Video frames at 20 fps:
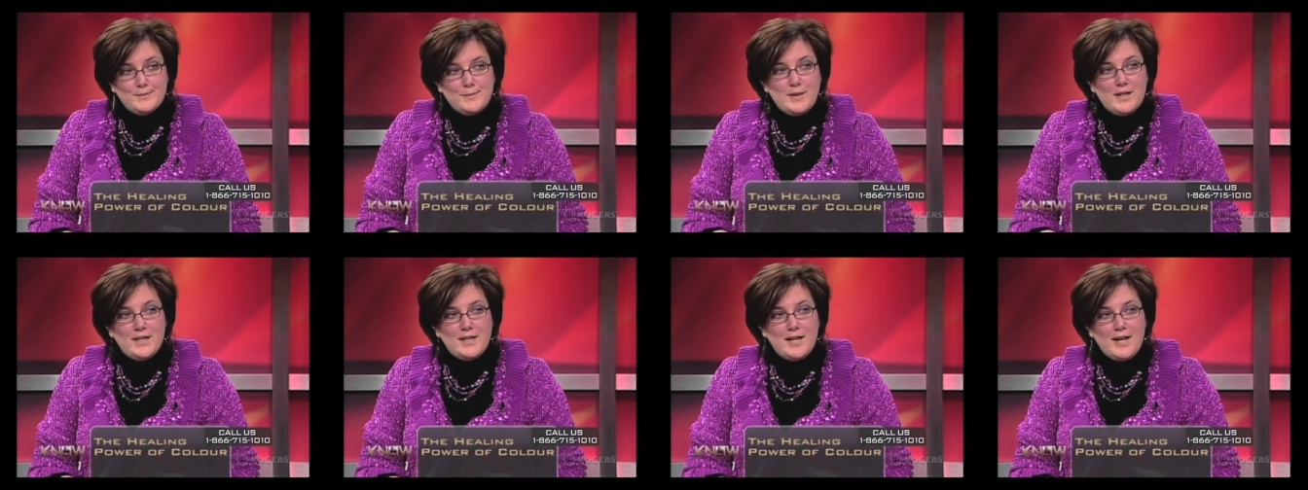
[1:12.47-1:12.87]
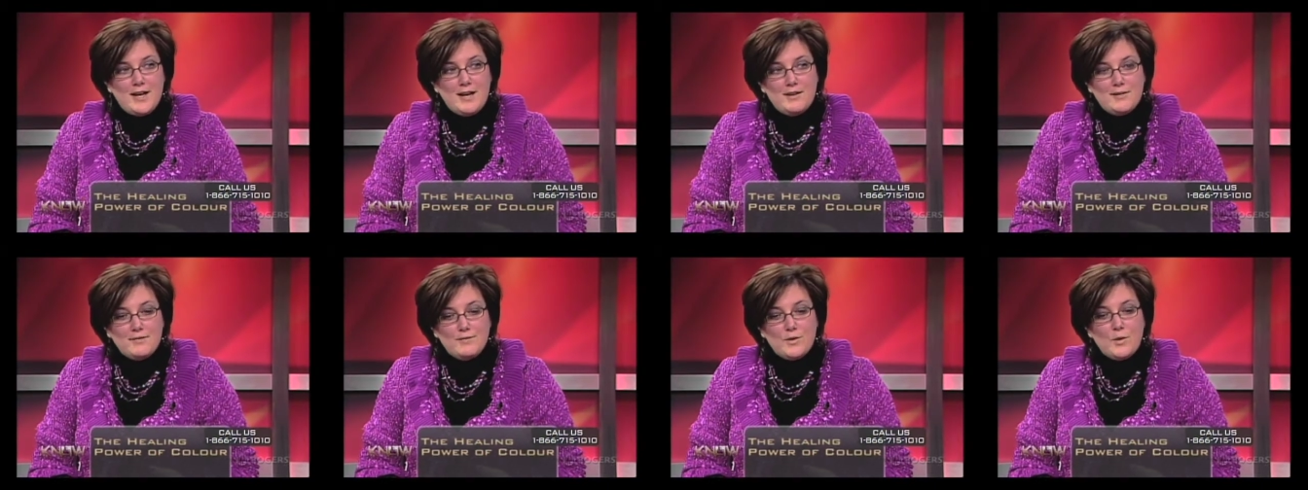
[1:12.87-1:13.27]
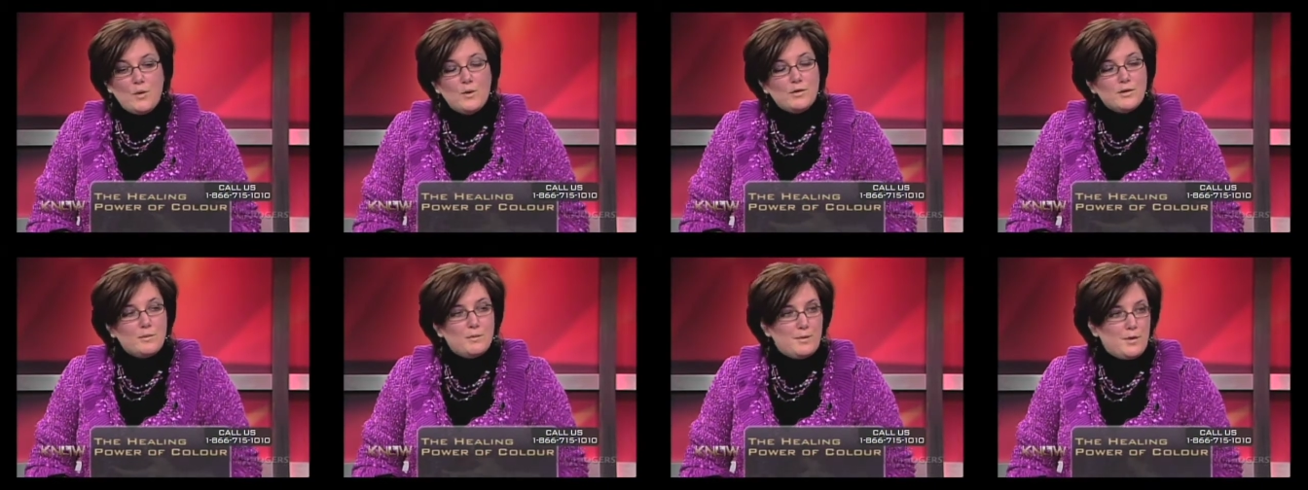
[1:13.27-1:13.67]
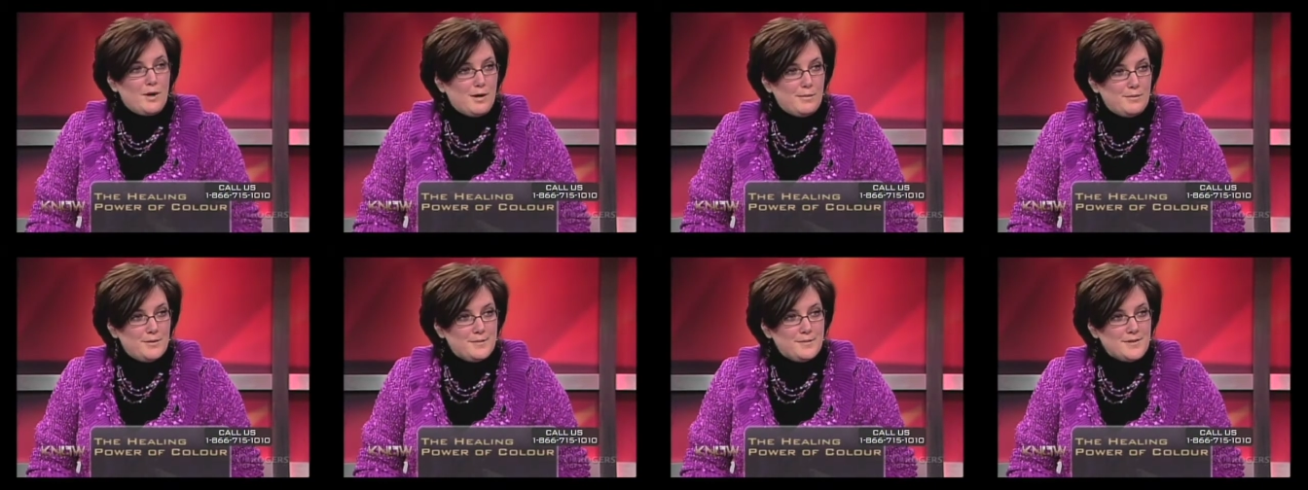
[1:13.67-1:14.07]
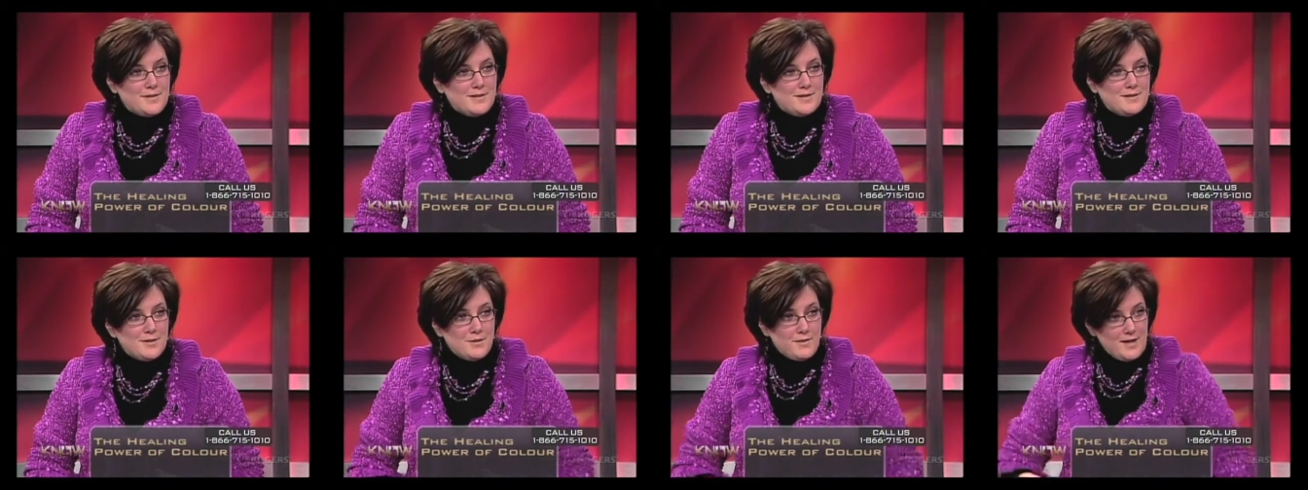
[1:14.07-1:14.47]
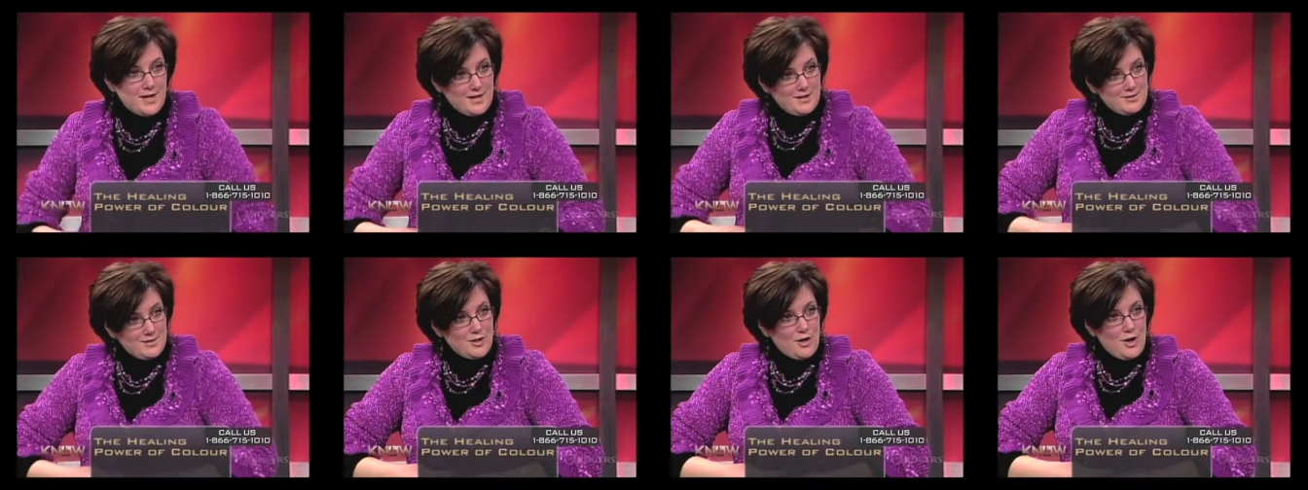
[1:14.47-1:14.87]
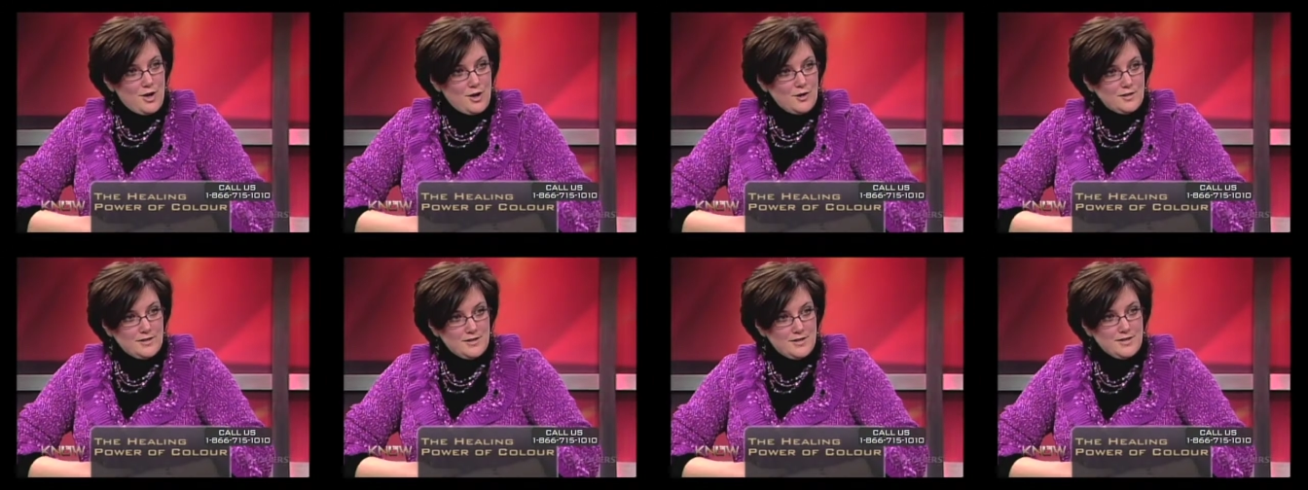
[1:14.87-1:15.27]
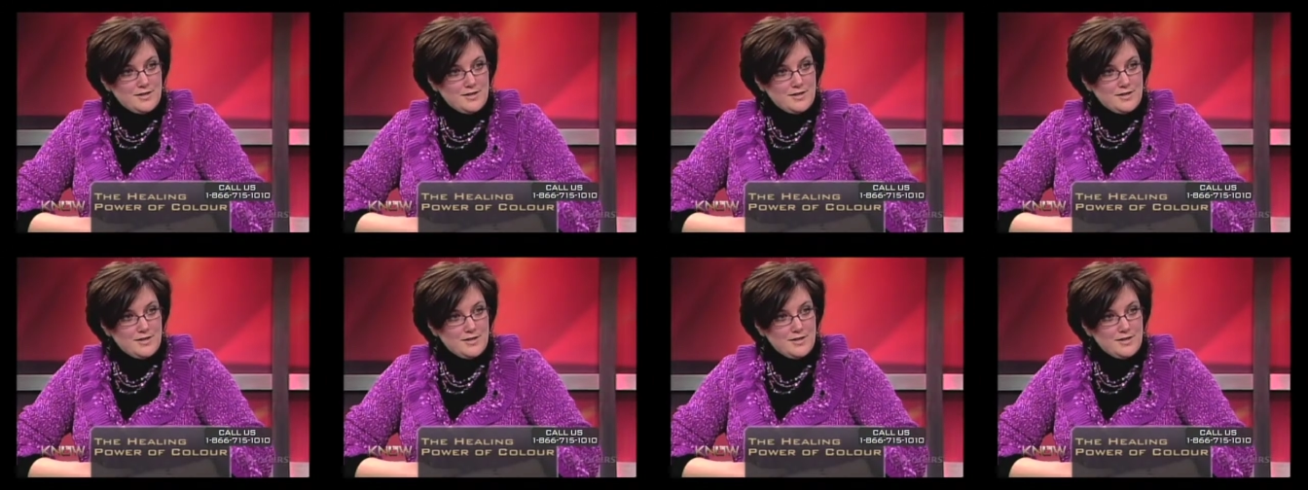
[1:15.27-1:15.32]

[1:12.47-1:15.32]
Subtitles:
We could have colon problems. So that's all in